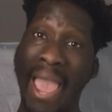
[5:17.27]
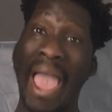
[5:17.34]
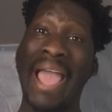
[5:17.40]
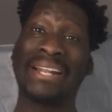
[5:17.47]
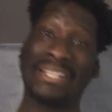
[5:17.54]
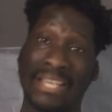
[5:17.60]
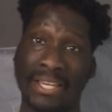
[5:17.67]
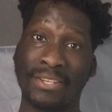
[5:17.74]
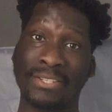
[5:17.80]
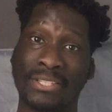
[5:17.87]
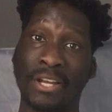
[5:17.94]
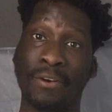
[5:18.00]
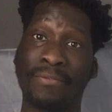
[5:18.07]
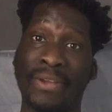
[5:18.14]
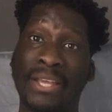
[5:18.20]
and get
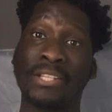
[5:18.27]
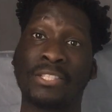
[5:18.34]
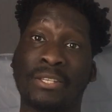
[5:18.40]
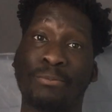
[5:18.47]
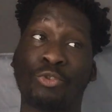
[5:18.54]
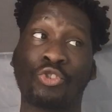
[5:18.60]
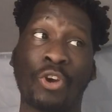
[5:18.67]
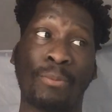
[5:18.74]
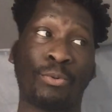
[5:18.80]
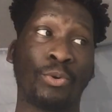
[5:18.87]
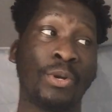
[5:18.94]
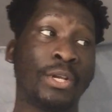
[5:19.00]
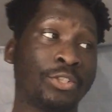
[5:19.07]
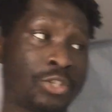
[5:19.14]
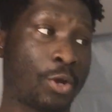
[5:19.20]
yourself in some
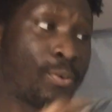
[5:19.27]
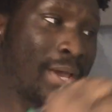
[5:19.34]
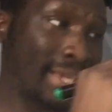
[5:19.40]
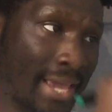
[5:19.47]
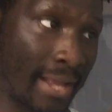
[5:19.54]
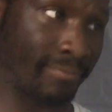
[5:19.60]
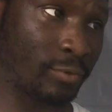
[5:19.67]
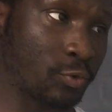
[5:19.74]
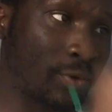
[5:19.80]
trouble. So again,